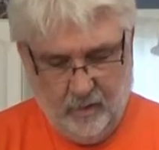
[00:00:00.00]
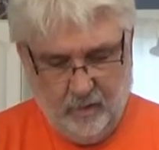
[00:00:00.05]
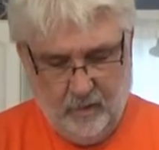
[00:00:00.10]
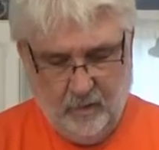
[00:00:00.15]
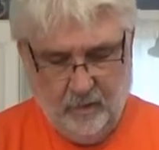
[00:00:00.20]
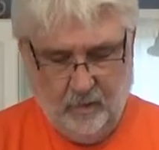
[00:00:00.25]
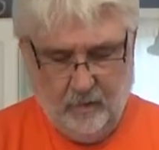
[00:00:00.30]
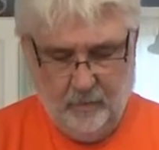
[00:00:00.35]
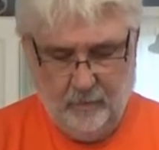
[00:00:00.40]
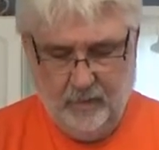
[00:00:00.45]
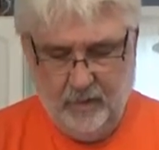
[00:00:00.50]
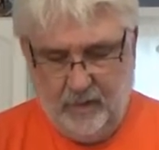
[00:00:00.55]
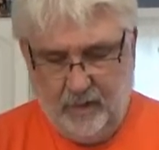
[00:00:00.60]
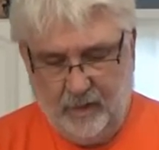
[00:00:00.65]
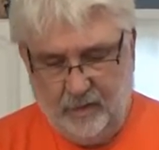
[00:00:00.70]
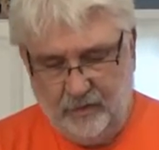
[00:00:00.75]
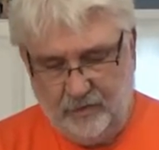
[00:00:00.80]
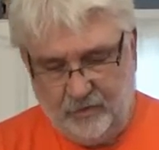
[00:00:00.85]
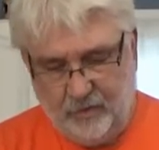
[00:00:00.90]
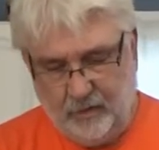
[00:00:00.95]
a little bit
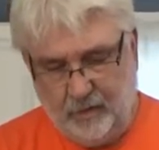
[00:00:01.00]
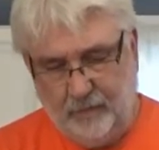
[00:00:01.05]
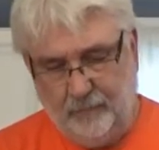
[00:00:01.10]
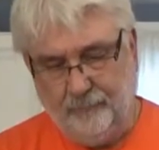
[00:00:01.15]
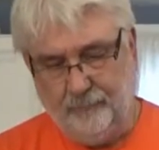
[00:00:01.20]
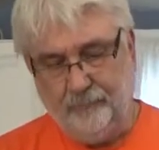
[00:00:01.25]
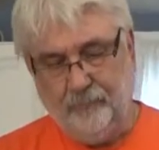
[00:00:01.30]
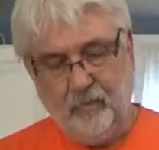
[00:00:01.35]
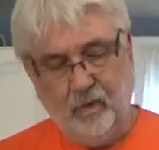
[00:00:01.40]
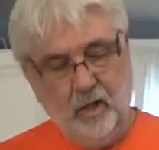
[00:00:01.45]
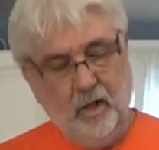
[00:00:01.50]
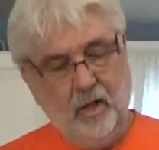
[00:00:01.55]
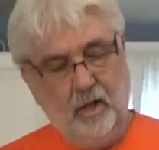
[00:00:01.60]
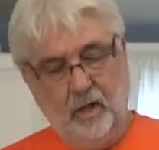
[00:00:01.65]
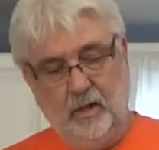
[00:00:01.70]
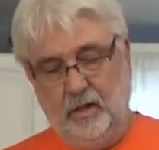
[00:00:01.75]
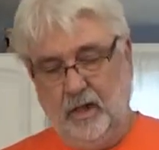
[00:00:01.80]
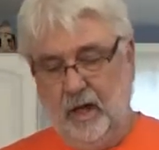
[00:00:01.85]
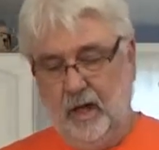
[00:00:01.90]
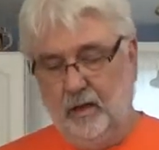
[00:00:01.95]
extra.
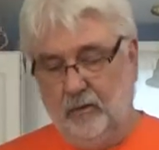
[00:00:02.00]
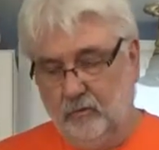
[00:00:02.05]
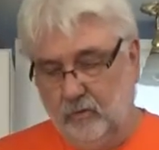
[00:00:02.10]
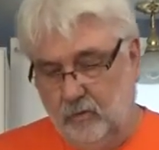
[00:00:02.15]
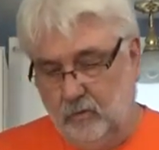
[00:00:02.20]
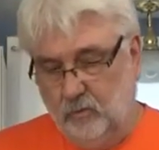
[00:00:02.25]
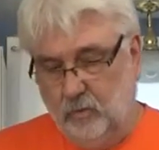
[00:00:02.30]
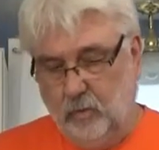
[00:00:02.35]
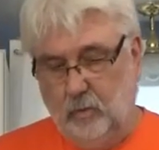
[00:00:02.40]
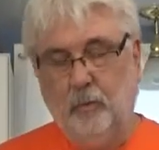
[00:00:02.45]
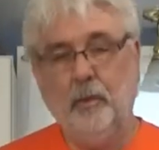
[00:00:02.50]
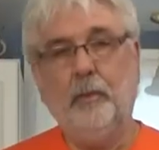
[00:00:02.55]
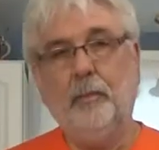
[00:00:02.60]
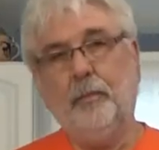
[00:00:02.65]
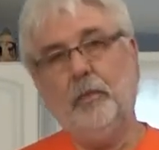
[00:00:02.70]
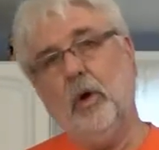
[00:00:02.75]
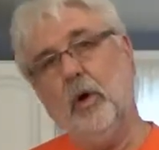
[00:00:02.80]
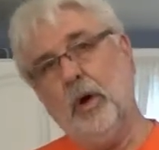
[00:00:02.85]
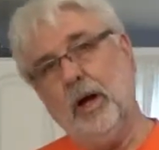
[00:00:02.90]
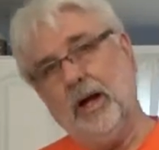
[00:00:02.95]
Now, when we
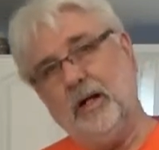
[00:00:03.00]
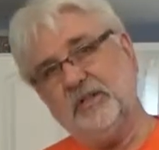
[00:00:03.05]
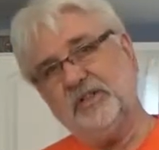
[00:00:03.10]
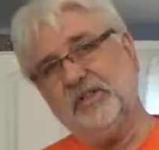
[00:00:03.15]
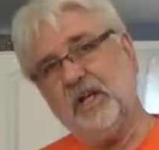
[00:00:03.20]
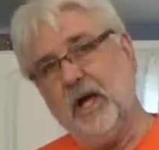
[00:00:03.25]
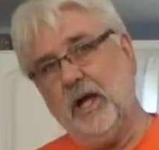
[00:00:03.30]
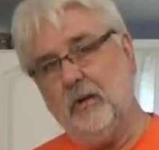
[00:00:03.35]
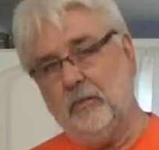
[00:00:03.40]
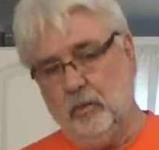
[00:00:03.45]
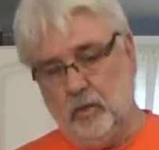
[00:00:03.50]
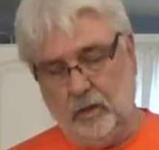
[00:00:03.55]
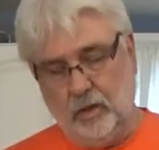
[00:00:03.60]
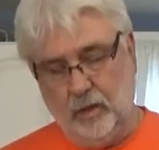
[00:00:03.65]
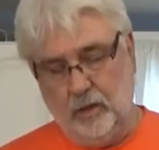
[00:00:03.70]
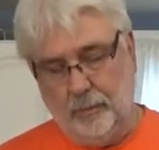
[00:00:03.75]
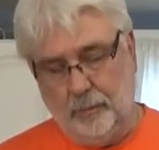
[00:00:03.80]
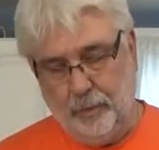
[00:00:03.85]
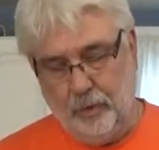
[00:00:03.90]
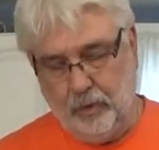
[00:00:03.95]
go outside, we're
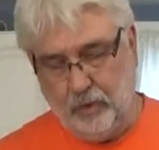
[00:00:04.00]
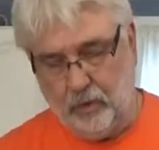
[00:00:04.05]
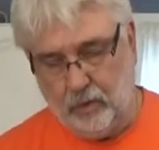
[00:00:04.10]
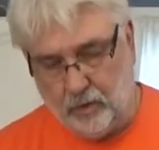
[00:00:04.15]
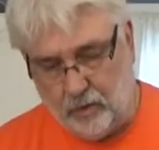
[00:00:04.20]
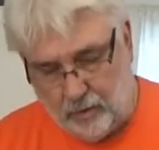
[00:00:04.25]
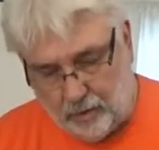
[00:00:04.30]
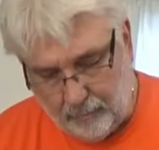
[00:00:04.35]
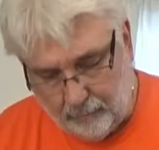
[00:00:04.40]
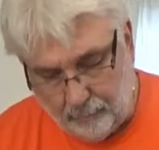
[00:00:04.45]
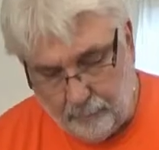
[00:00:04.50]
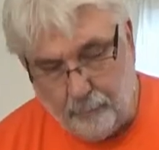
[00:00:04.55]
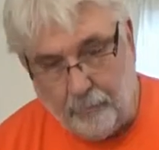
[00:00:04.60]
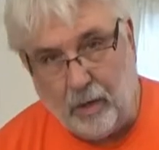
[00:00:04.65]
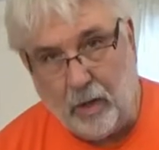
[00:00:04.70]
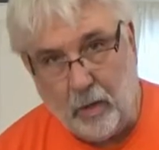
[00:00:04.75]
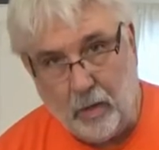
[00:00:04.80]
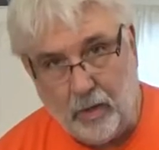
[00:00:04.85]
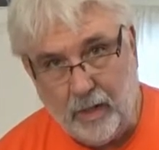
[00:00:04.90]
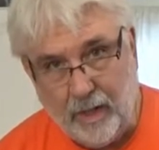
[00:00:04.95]
going to put it on
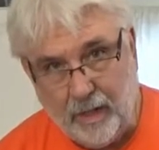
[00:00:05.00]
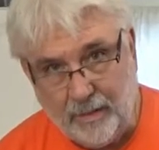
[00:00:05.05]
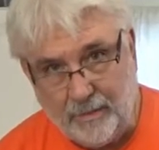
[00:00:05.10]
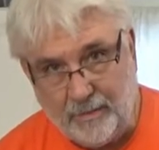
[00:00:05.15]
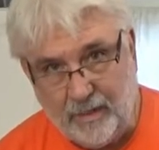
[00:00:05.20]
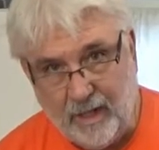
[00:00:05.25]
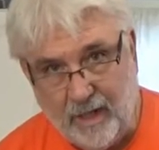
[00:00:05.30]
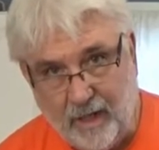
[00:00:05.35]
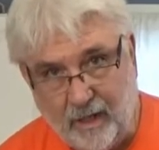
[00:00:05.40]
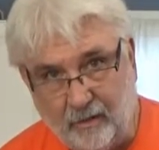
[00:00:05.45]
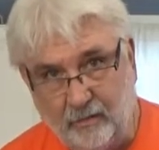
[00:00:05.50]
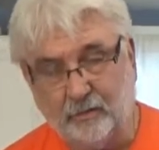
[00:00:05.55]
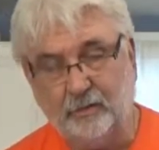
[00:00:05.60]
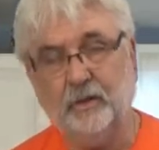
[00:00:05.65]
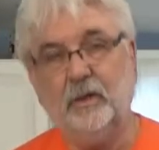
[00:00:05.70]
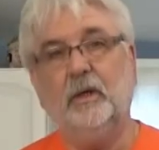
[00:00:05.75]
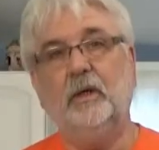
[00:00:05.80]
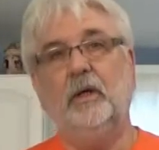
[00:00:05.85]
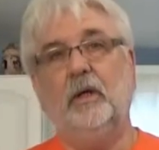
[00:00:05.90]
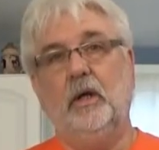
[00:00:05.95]
bone end down.
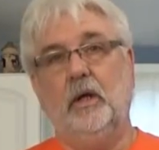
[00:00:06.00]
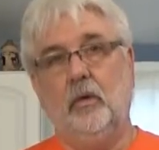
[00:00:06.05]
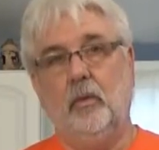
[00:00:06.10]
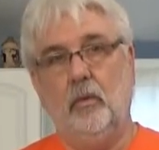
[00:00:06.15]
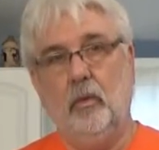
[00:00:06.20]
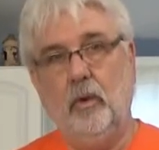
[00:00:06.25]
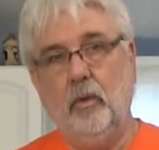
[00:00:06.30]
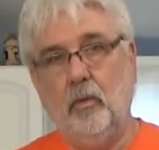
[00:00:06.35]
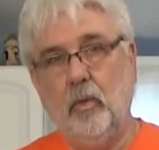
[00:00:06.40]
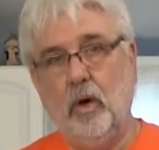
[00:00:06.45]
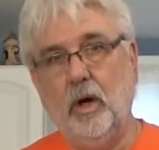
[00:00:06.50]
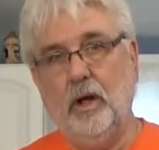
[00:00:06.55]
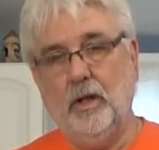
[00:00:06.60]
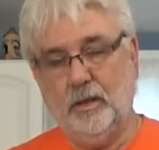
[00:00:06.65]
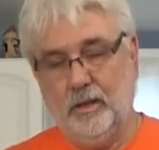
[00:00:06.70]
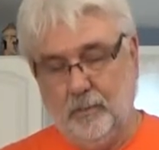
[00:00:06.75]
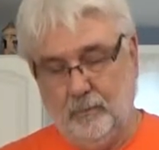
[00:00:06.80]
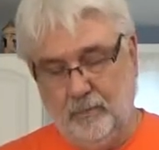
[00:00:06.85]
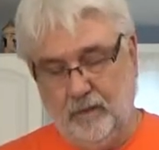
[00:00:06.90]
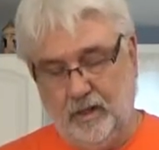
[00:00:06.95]
We
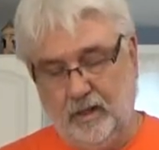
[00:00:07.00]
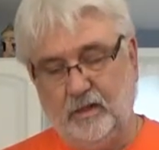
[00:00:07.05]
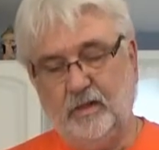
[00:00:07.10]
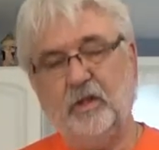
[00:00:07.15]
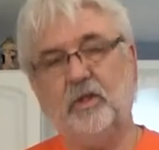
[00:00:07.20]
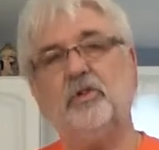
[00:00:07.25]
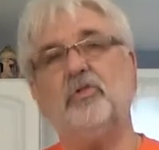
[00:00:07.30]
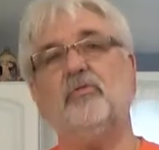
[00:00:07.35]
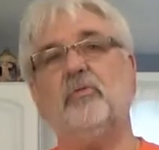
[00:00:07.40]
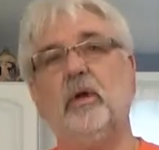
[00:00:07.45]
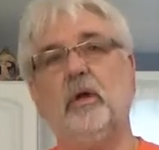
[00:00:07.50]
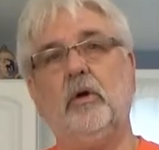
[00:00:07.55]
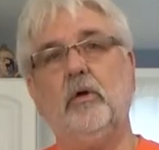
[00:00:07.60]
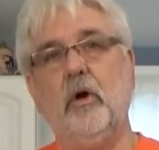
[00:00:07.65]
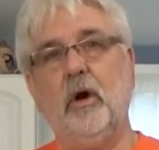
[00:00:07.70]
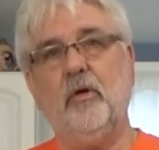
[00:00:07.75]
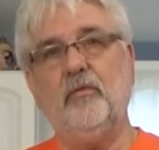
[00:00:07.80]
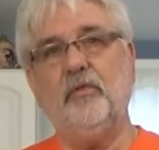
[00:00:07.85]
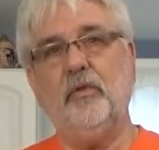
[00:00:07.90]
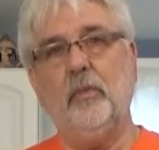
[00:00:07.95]
want the meat to shrink
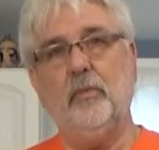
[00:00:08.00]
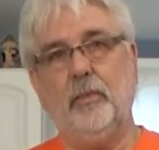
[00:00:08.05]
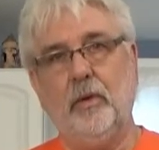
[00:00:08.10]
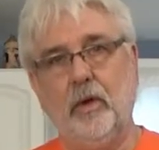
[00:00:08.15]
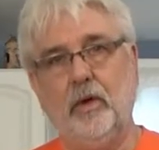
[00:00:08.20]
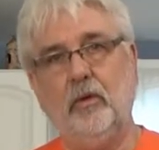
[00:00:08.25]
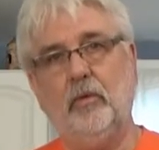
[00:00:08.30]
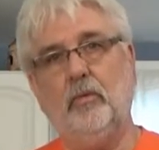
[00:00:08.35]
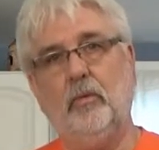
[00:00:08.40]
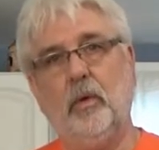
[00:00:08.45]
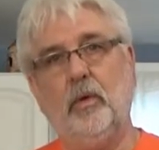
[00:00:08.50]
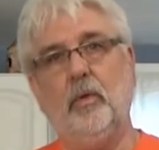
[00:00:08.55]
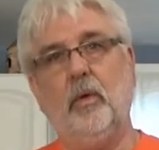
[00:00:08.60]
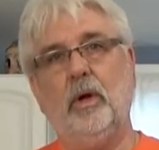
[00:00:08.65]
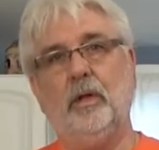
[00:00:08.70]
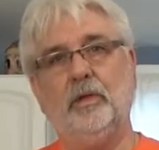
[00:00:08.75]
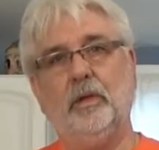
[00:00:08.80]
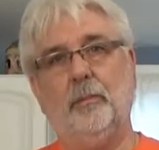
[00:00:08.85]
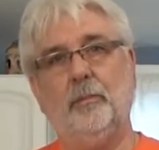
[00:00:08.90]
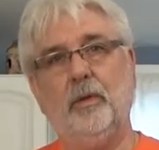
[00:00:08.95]
off the bone. We
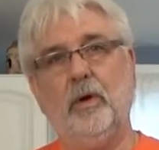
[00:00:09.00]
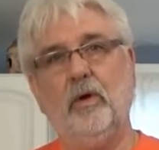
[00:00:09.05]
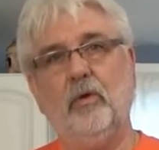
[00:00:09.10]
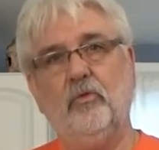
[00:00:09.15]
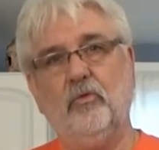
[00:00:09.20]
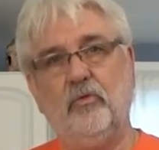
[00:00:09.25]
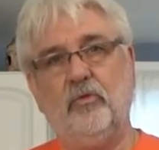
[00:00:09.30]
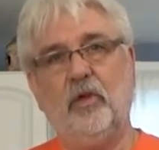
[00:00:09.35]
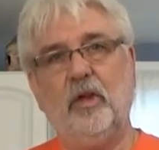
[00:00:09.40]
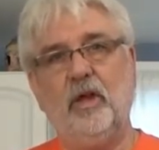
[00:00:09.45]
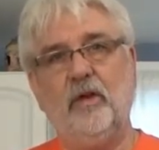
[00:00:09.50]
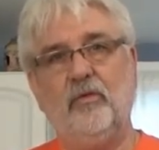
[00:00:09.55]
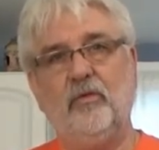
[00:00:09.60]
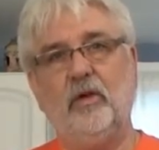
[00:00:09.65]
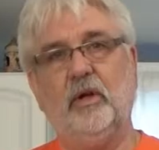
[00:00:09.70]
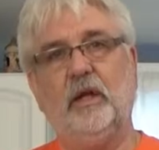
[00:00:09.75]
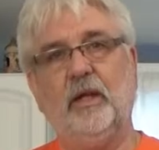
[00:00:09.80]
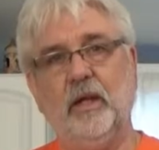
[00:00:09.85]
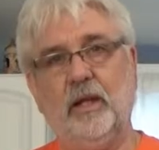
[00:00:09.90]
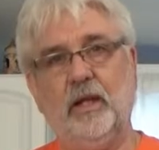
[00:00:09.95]
want the bone flavor
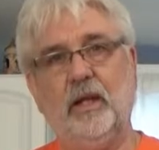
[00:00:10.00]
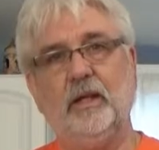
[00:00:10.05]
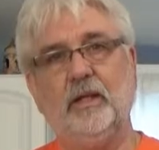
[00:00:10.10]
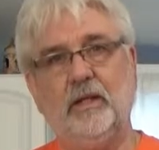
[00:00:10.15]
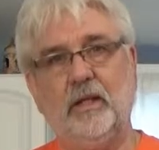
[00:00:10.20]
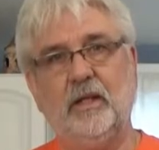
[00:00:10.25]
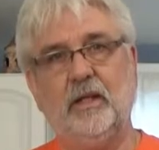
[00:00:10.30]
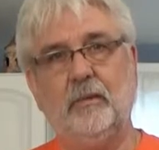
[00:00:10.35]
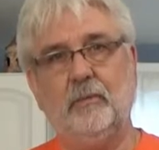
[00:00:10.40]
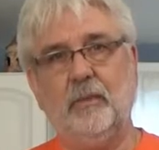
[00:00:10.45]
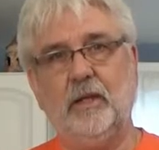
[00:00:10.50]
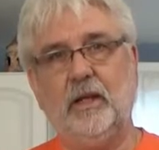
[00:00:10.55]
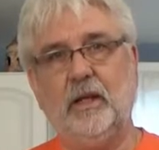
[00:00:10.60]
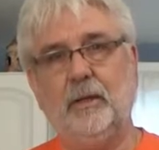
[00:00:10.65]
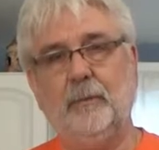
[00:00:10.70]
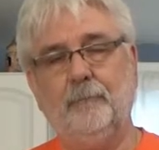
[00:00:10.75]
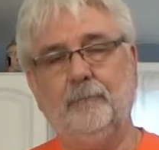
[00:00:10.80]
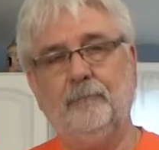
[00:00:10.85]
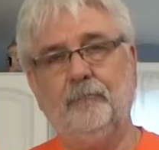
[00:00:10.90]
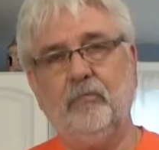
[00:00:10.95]
to get into the
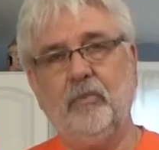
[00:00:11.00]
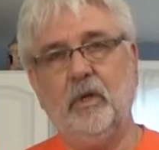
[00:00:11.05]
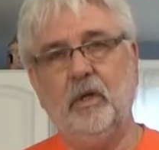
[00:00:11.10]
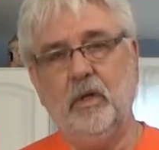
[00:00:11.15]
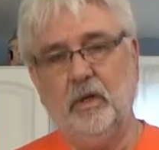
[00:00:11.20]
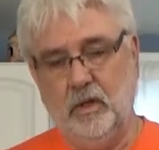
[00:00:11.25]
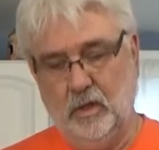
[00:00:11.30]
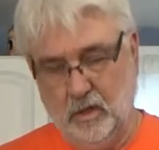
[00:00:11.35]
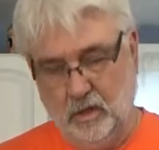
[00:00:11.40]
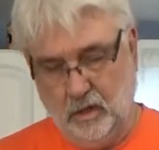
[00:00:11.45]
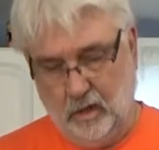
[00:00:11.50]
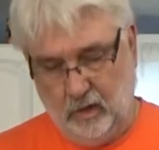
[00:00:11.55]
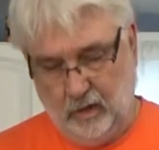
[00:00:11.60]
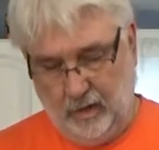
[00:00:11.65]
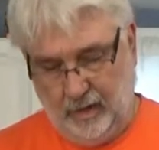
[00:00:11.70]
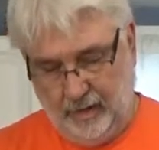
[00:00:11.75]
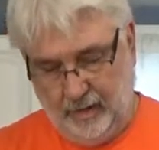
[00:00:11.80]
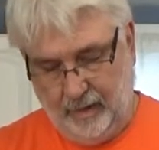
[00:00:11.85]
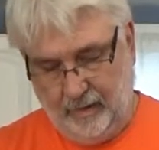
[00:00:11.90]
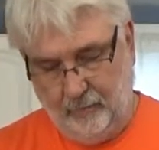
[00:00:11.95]
meat. All
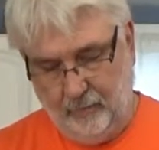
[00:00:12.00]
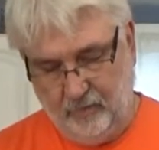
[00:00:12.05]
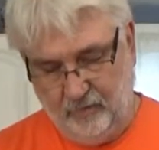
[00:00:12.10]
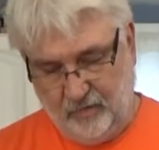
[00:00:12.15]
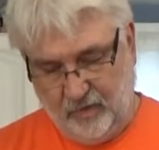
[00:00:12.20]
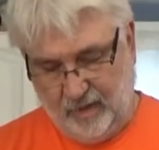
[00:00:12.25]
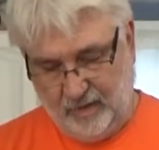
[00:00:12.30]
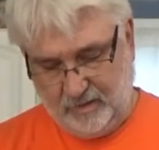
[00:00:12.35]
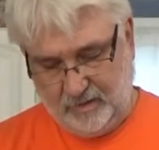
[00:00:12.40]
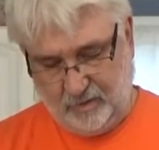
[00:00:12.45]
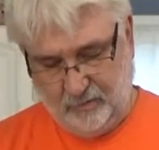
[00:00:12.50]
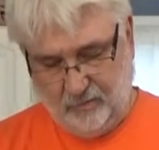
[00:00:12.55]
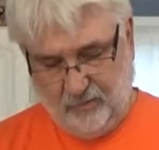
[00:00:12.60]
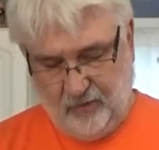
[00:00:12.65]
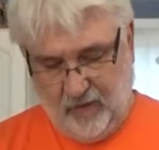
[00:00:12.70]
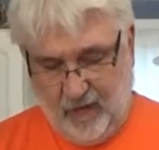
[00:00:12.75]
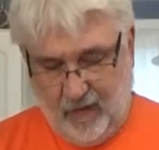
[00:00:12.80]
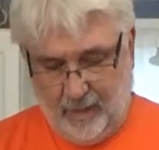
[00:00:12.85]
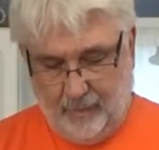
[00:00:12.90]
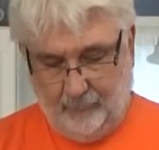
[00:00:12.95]
right, and we've got some
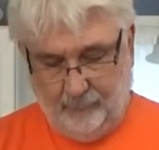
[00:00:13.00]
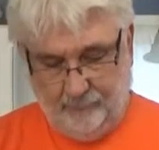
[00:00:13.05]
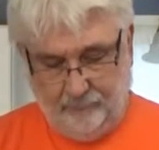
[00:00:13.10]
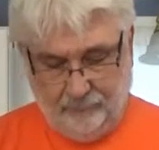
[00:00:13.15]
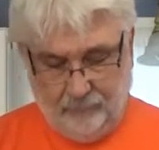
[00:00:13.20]
fat,